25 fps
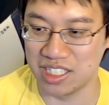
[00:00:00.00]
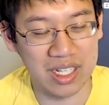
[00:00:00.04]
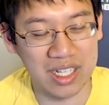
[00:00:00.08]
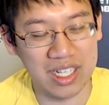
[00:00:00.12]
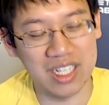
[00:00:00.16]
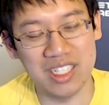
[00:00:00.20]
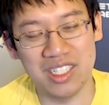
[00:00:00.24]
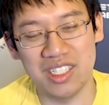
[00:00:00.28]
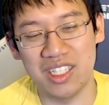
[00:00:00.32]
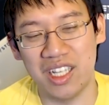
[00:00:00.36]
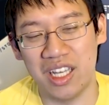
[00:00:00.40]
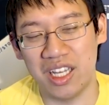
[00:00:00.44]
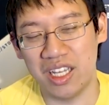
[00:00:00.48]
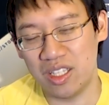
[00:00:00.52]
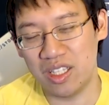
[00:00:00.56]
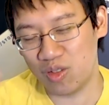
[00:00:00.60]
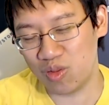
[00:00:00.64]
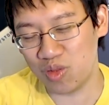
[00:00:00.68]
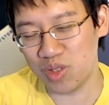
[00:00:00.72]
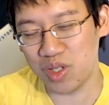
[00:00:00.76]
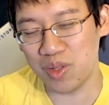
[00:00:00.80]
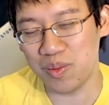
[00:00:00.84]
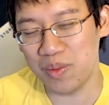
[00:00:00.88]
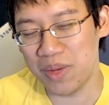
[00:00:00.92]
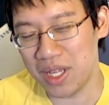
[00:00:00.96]
Is a
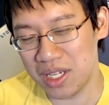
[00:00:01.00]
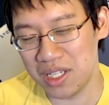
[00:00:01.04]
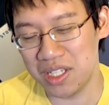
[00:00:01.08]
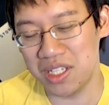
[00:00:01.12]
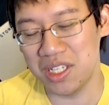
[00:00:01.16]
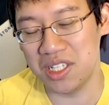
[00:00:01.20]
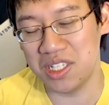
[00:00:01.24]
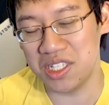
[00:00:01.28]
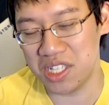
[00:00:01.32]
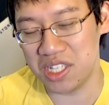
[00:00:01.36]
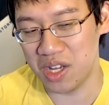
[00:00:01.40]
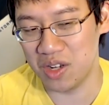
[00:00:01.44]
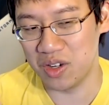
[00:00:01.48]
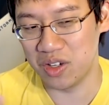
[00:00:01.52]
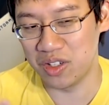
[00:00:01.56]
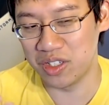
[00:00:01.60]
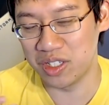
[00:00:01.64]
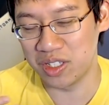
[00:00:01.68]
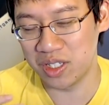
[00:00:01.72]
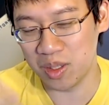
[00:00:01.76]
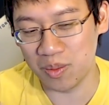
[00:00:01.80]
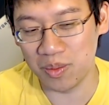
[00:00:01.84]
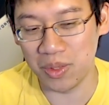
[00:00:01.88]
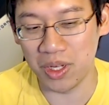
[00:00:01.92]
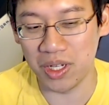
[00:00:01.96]
3 mana discount on a
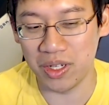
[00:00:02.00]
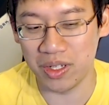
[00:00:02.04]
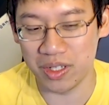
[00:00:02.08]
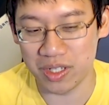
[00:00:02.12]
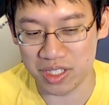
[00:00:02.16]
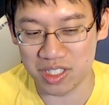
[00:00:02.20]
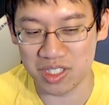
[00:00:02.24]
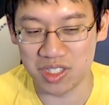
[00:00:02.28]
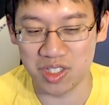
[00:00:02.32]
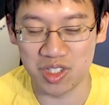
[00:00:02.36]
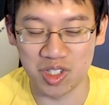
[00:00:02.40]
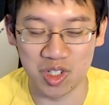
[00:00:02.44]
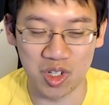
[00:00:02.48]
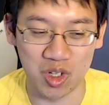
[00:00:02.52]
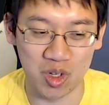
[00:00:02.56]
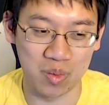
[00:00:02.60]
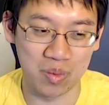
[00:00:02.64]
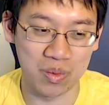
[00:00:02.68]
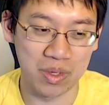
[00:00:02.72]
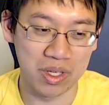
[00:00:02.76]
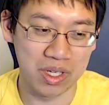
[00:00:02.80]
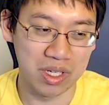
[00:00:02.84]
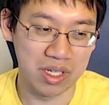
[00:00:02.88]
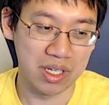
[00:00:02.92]
Cabalist's Tome,